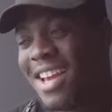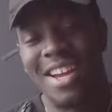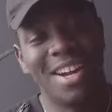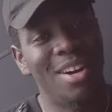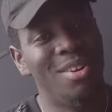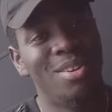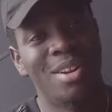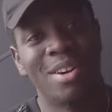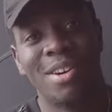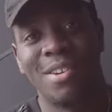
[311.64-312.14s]

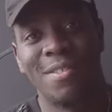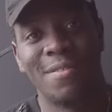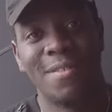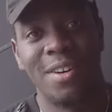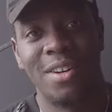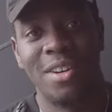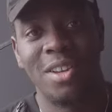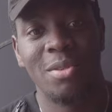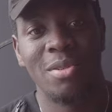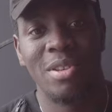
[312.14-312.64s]
Karl
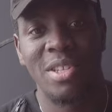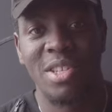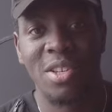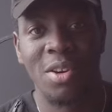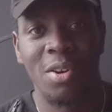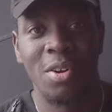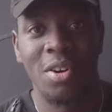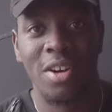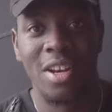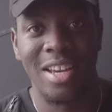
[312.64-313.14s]
Lagerfeld, who was
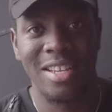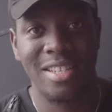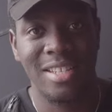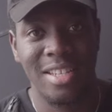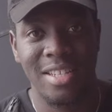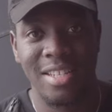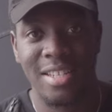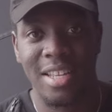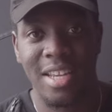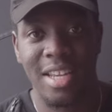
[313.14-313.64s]
so good at
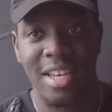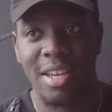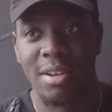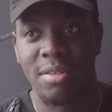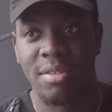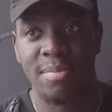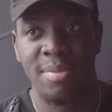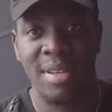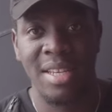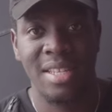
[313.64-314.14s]
16, he
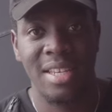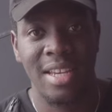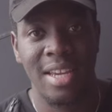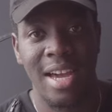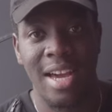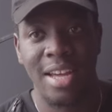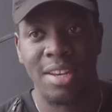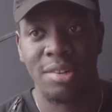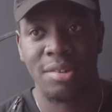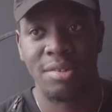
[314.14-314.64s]
was
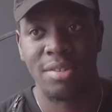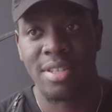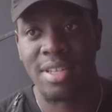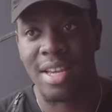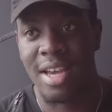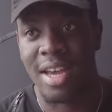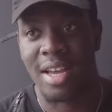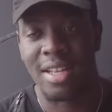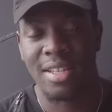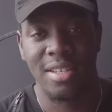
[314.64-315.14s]
beating adults
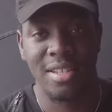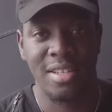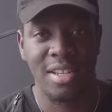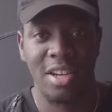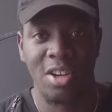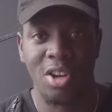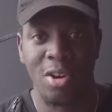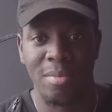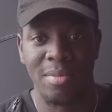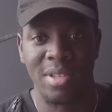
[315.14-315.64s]
at
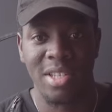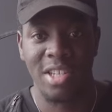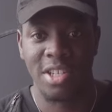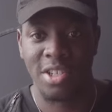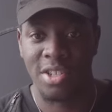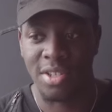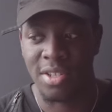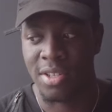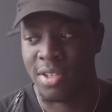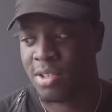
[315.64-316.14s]
design
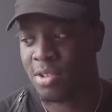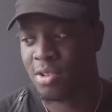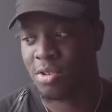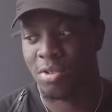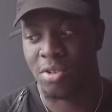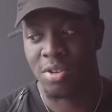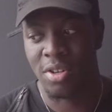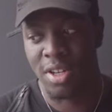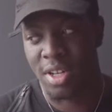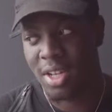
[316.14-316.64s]
competitions,
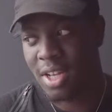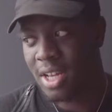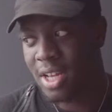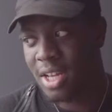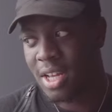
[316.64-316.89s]
or